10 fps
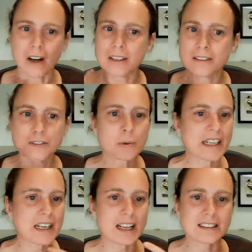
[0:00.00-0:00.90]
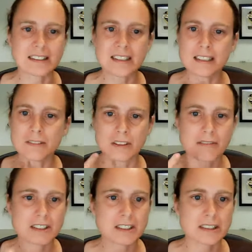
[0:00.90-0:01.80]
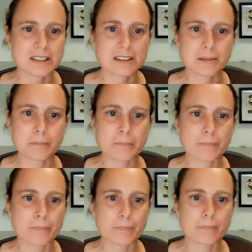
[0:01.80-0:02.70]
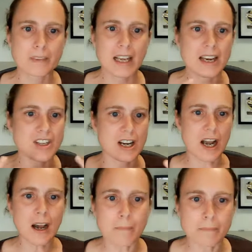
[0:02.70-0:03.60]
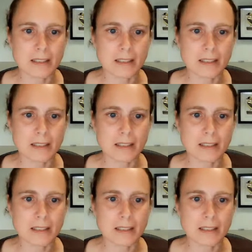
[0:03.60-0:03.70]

all of 2019, it was just catching up.